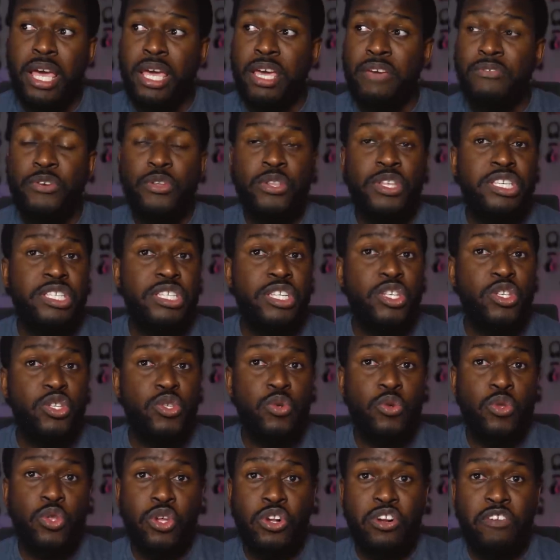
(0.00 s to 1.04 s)
If you're listening
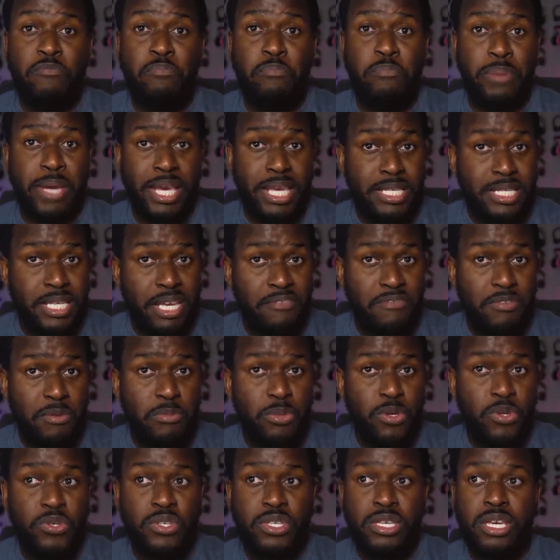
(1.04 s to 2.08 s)
to a lot of bass heavy
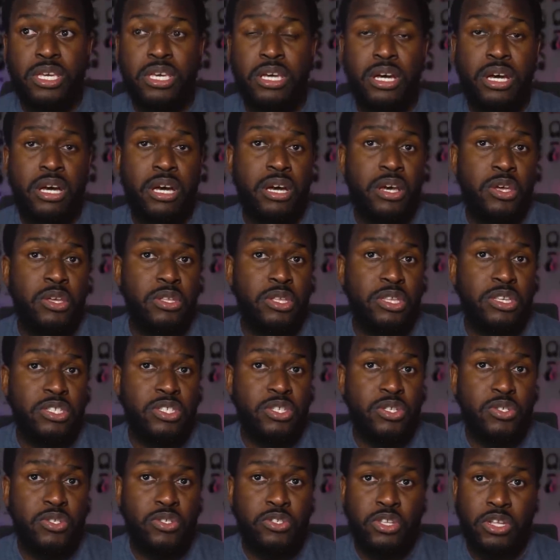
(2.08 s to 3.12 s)
music, uh, you
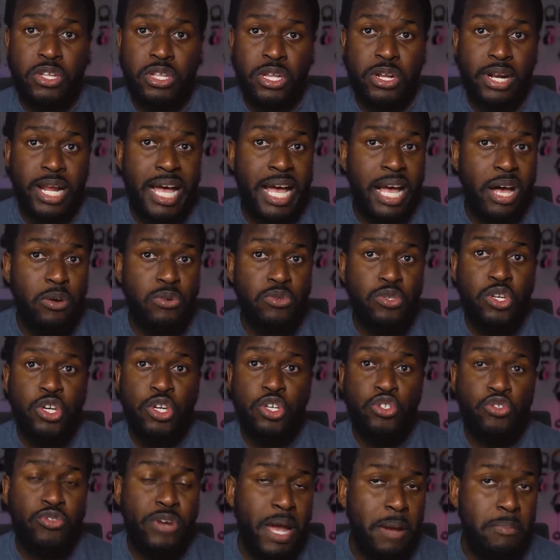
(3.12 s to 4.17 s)
listen to a lot of house,
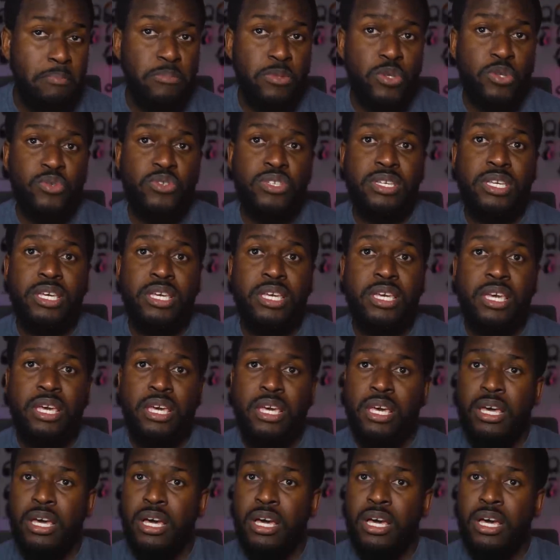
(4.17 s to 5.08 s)
trap music,